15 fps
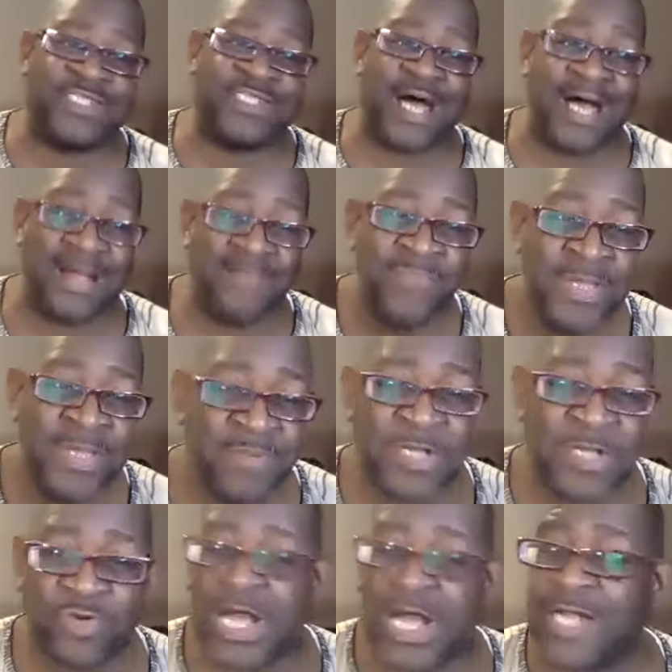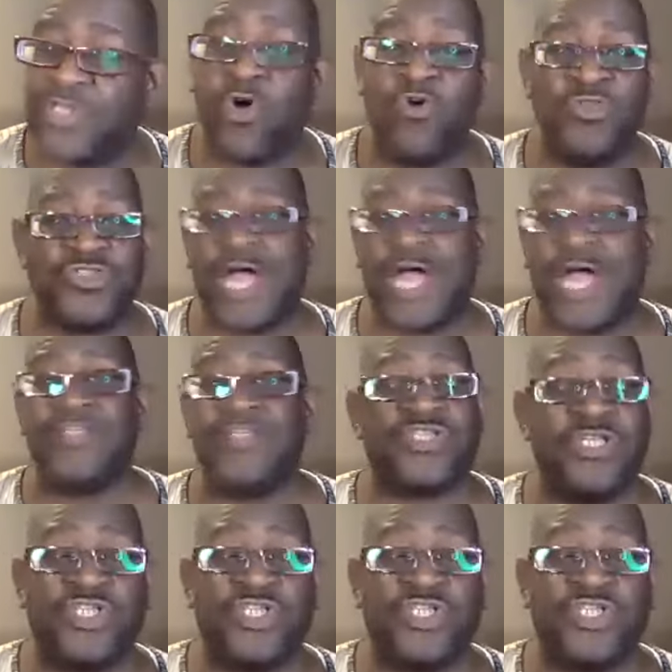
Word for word: time. Brethren, I don't dance in